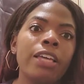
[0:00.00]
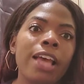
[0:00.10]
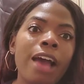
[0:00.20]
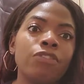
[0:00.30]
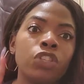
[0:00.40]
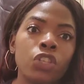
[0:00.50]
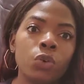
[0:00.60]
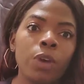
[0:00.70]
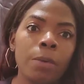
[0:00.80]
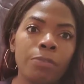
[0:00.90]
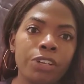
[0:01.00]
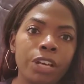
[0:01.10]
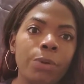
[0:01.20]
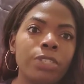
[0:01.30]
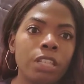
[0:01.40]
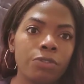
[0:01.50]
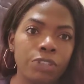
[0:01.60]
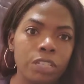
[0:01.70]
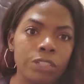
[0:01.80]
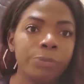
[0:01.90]
have 2 embryos in the
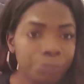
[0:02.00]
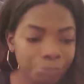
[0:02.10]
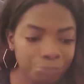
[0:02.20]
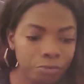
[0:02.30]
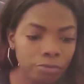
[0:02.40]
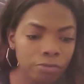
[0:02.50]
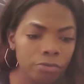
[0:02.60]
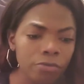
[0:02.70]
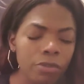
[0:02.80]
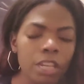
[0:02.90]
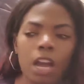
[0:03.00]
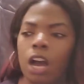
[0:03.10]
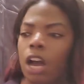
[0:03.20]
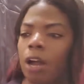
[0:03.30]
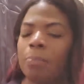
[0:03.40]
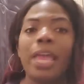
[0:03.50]
freezer. Yeah,